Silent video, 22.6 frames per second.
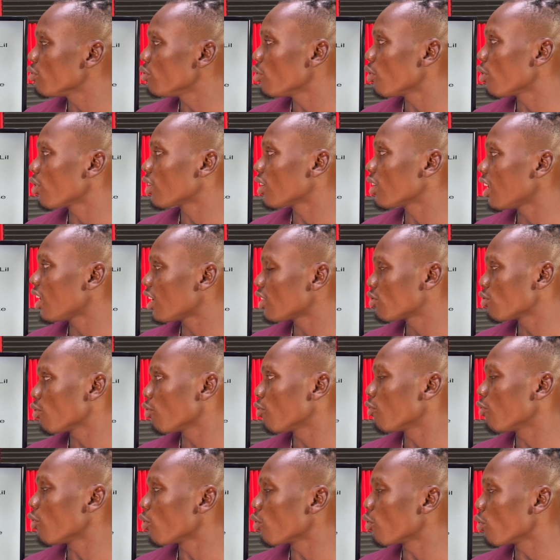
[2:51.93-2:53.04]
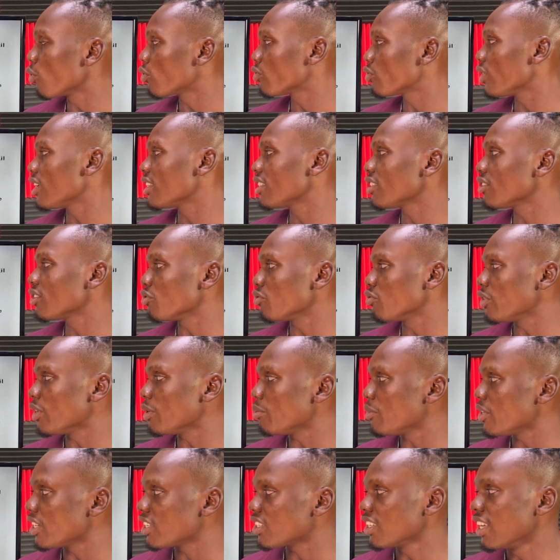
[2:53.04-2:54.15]
Durk, Lato for Go Crazy, the
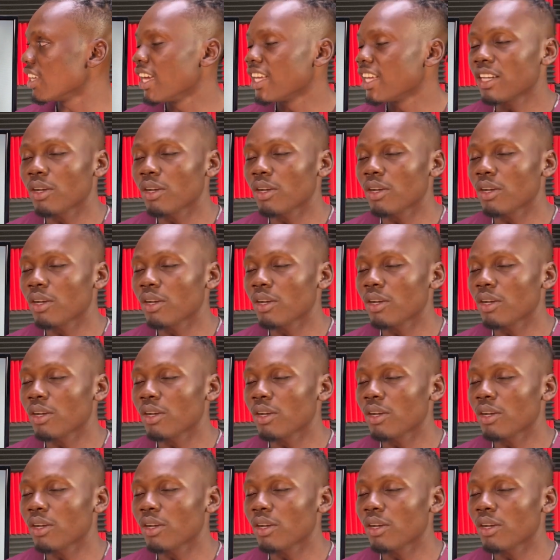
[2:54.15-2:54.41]
remix.